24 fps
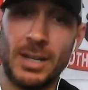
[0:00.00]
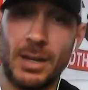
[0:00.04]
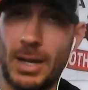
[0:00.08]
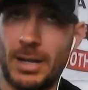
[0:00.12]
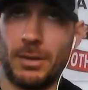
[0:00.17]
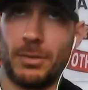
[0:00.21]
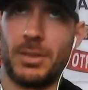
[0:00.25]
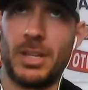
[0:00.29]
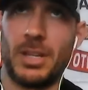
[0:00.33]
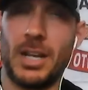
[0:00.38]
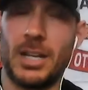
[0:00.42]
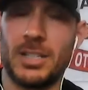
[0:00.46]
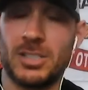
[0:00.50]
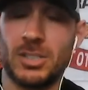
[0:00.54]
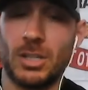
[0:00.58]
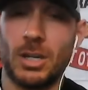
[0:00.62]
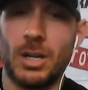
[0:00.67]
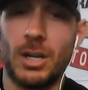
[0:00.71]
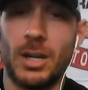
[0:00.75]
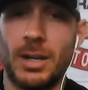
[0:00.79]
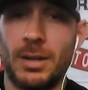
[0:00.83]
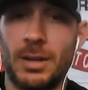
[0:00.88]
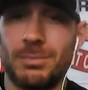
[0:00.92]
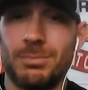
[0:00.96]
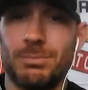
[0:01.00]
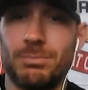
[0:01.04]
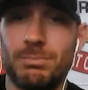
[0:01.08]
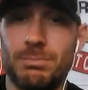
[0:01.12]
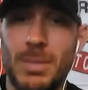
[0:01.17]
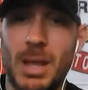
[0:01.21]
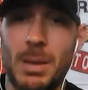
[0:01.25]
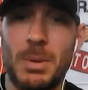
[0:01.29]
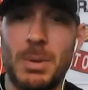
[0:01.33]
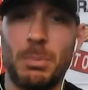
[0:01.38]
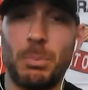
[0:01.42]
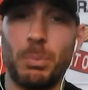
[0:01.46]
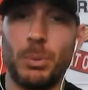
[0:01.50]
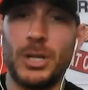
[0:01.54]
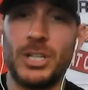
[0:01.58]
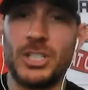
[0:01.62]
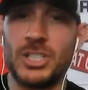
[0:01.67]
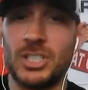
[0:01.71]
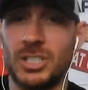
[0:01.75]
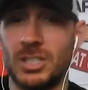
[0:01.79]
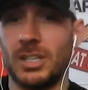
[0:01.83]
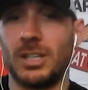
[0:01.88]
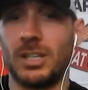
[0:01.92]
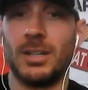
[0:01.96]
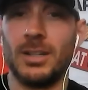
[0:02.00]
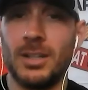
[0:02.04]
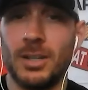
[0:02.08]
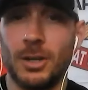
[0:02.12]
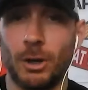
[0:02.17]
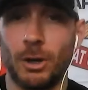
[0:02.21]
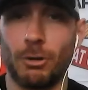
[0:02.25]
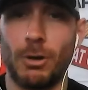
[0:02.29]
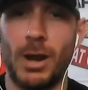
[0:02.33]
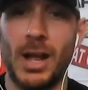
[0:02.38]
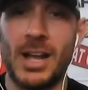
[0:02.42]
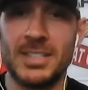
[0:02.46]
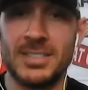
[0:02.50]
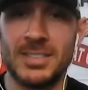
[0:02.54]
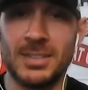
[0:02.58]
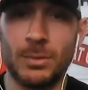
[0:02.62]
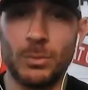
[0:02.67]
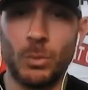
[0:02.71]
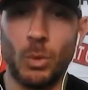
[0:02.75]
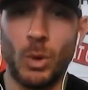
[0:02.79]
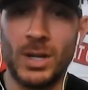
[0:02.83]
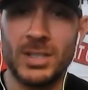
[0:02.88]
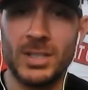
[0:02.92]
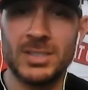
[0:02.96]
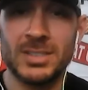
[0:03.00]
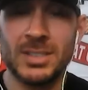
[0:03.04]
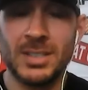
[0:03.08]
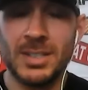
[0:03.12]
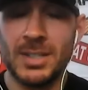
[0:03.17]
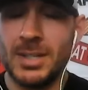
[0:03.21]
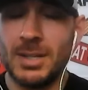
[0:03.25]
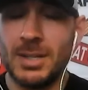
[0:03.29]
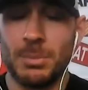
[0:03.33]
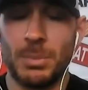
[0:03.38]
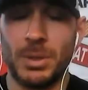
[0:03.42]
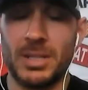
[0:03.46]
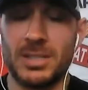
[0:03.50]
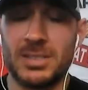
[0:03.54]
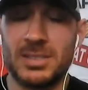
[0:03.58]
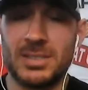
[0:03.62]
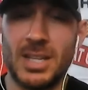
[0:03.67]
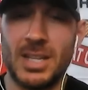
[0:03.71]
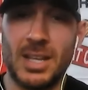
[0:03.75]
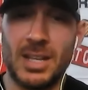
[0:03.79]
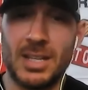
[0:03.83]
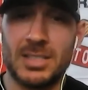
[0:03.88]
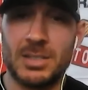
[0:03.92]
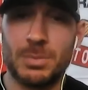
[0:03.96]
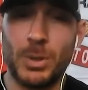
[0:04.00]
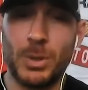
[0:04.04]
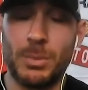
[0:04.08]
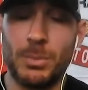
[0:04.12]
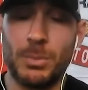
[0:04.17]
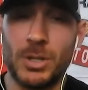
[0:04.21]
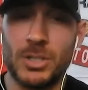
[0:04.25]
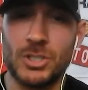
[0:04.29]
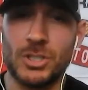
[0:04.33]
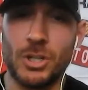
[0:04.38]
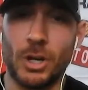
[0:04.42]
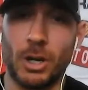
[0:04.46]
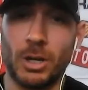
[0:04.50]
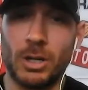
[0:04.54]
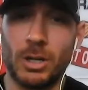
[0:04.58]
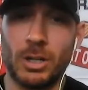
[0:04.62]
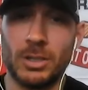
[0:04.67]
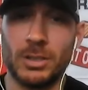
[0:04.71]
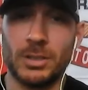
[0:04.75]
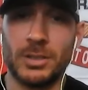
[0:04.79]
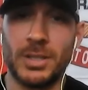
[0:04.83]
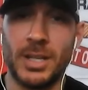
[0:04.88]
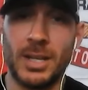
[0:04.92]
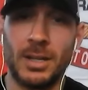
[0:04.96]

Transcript: I don't think I saw it maybe breach the horizon once, but it's pretty much dark all